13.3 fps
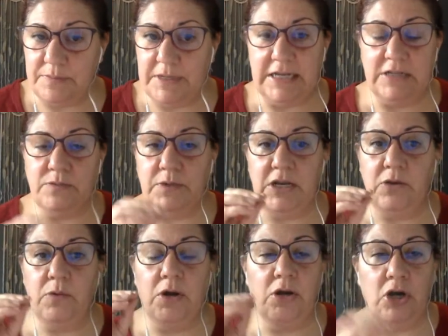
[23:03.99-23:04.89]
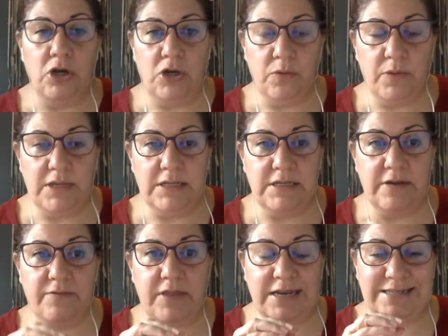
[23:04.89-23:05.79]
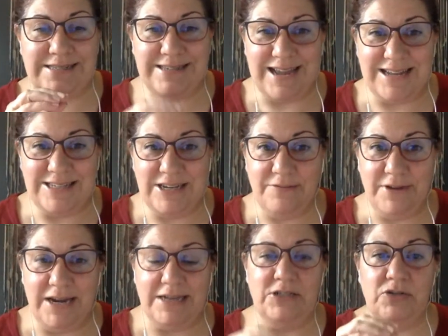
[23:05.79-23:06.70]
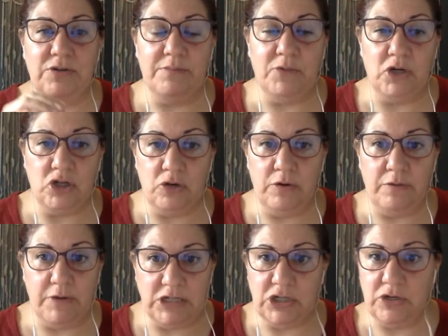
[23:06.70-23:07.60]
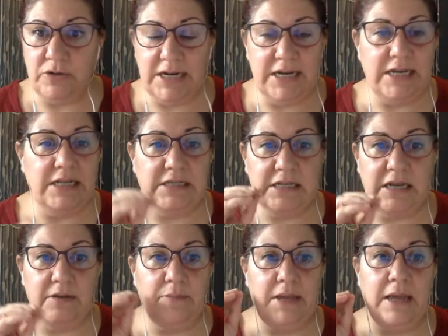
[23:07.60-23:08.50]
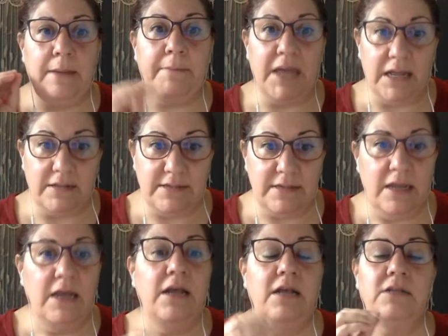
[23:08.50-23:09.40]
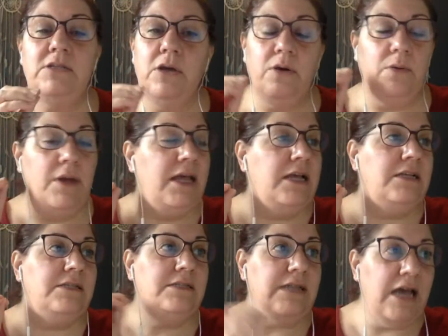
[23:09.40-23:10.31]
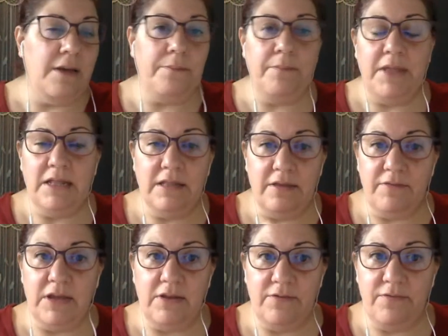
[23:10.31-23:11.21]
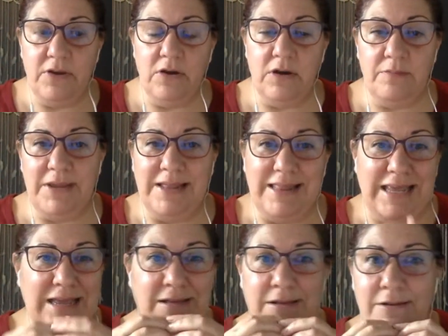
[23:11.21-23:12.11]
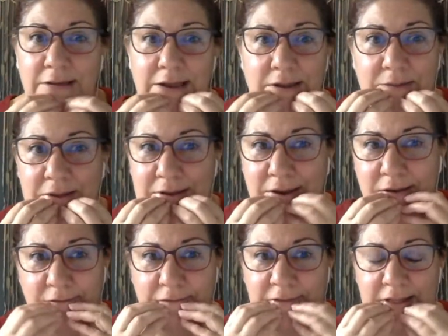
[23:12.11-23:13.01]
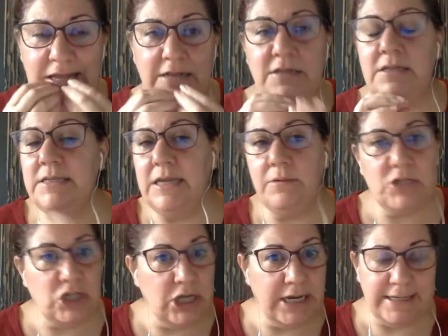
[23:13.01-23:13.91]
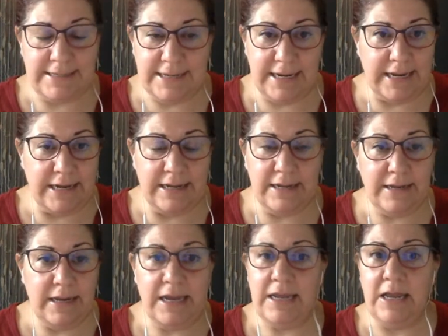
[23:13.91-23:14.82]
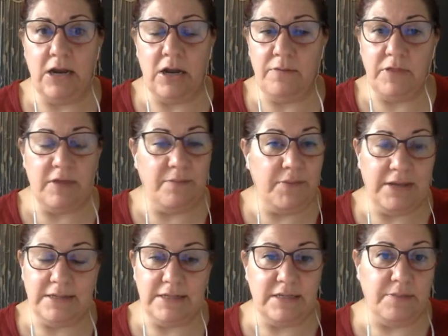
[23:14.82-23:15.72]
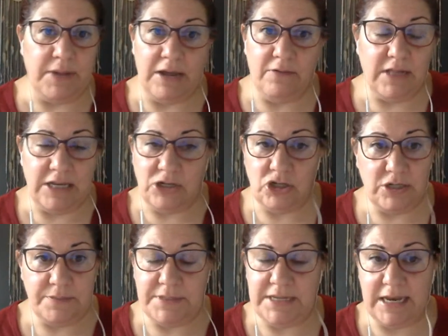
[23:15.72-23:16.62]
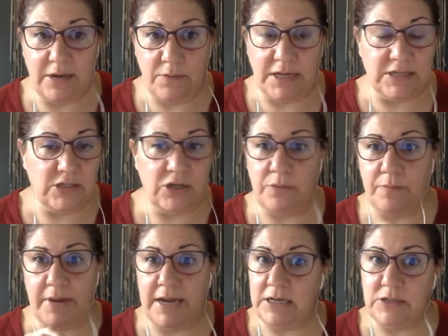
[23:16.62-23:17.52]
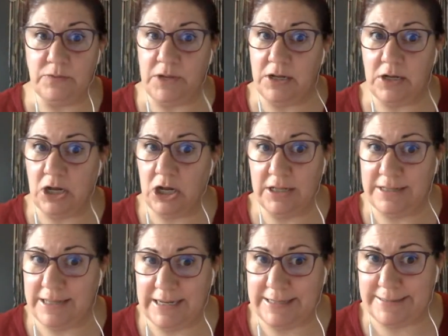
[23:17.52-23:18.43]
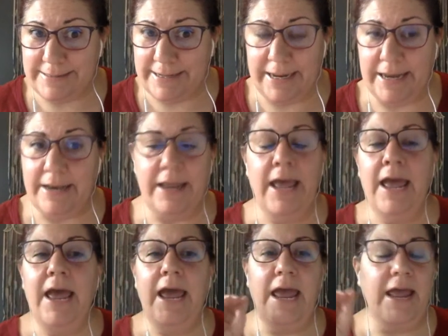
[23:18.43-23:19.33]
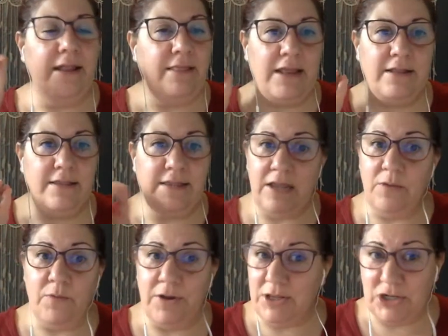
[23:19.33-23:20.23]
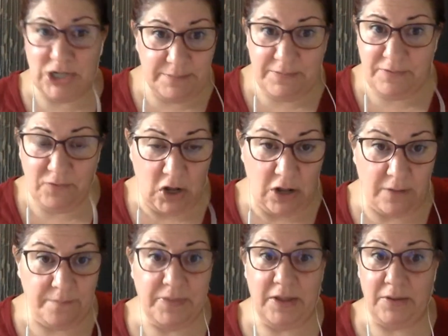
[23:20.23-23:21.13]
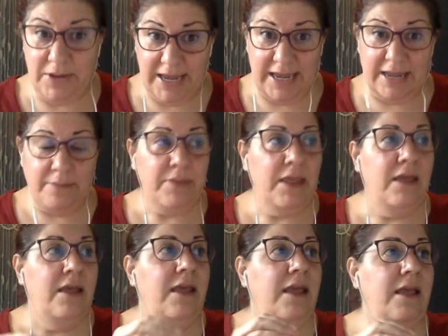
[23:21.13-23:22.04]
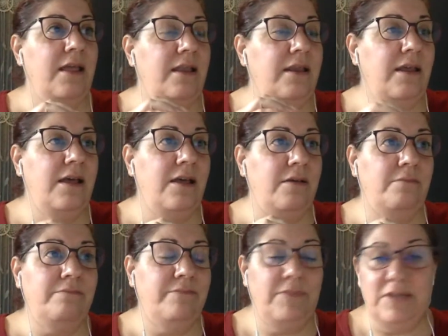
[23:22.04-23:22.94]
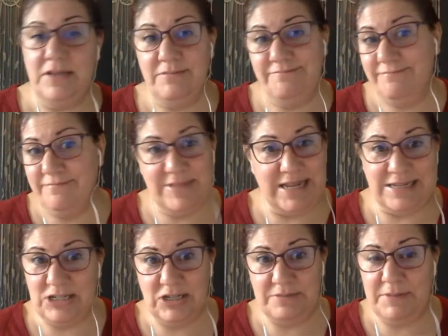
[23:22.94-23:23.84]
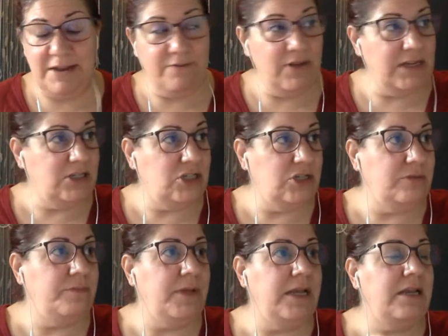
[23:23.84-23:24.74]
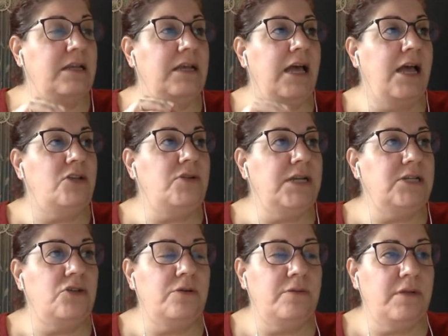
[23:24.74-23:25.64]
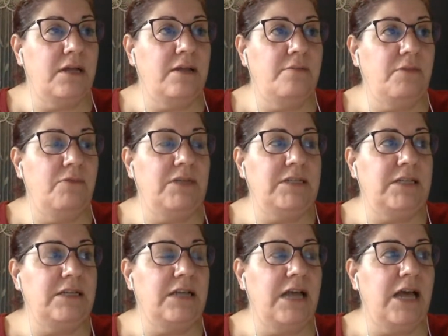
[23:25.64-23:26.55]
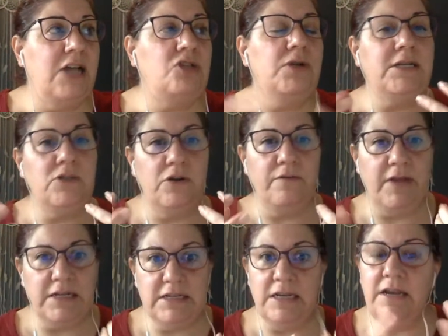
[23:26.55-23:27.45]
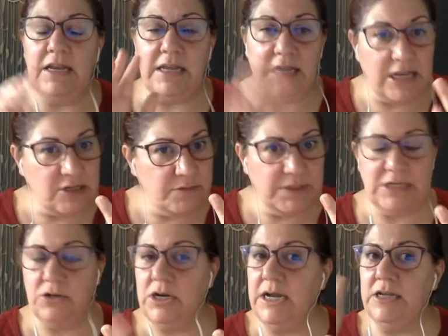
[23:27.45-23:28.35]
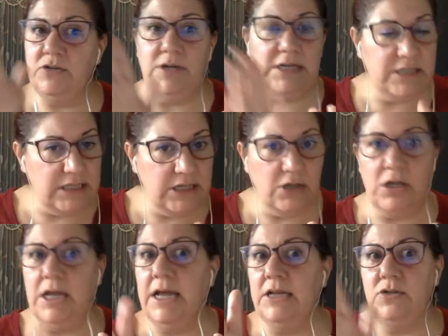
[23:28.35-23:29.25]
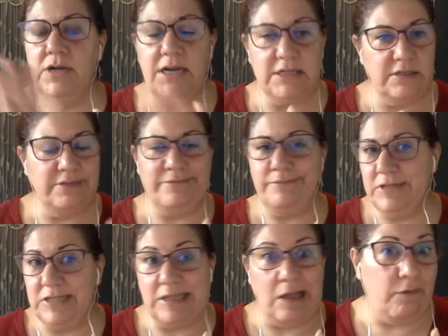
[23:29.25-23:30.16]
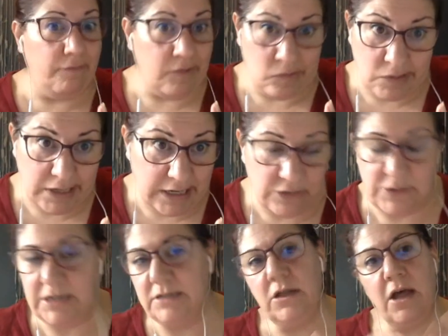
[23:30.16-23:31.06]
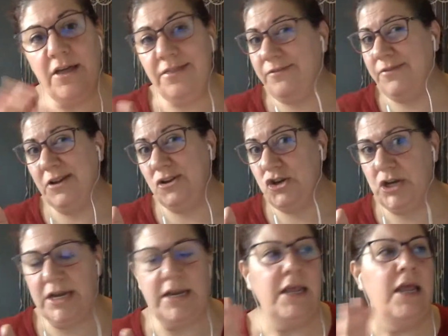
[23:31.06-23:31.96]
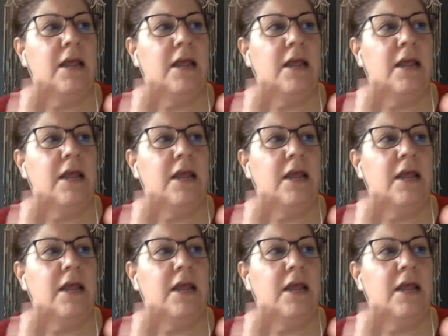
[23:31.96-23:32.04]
Because when you are doing stuff that is not direct during Mercury retrograde, it's going to be a mess. So stop living in fear and being like, "Oh, I don't want to hurt feelings." Say what you got to say and get on with it, because it's about relationships anyway. So you might as well call it like you see it and then see where the chips fall. Okay. And that's just my advice to you. But contracts are the reason contracts are affected. Engagements are contracts, legal contracts, cell phone contracts, all the fun shit.